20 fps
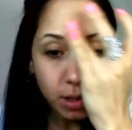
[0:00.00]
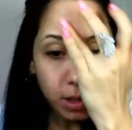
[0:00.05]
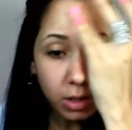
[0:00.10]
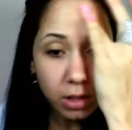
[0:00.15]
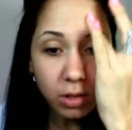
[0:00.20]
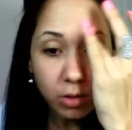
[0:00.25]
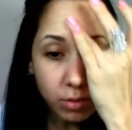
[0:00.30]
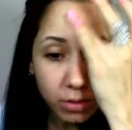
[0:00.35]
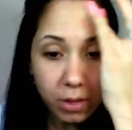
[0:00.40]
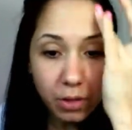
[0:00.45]

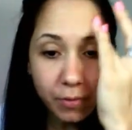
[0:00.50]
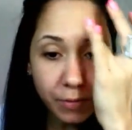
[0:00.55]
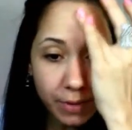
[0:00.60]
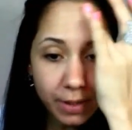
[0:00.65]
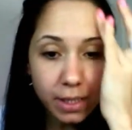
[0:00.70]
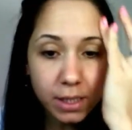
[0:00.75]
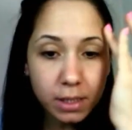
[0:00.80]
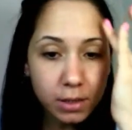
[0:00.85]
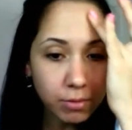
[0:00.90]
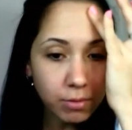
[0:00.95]
you know, the way
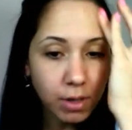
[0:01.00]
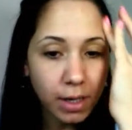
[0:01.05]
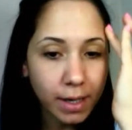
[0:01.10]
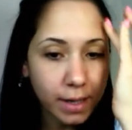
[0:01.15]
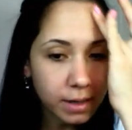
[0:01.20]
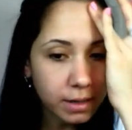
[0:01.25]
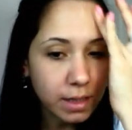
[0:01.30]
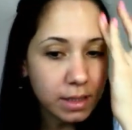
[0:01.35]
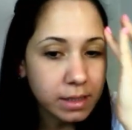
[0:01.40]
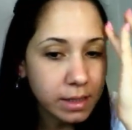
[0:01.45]
you
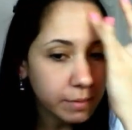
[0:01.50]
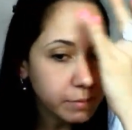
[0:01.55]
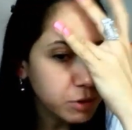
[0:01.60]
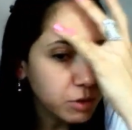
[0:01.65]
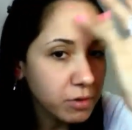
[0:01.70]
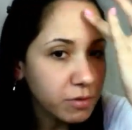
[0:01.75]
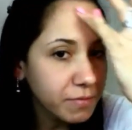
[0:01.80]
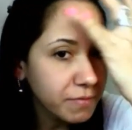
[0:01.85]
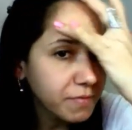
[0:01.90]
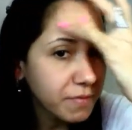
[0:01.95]
like, that's
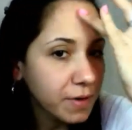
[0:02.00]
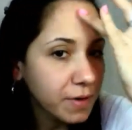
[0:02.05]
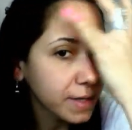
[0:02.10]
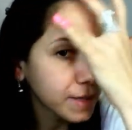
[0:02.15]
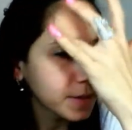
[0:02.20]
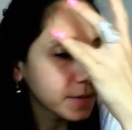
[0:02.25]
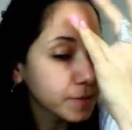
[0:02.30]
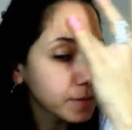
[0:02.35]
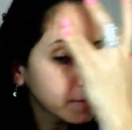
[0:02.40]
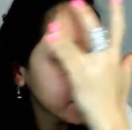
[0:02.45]
absolutely
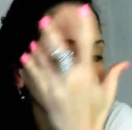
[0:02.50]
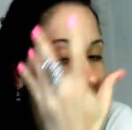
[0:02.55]
fine.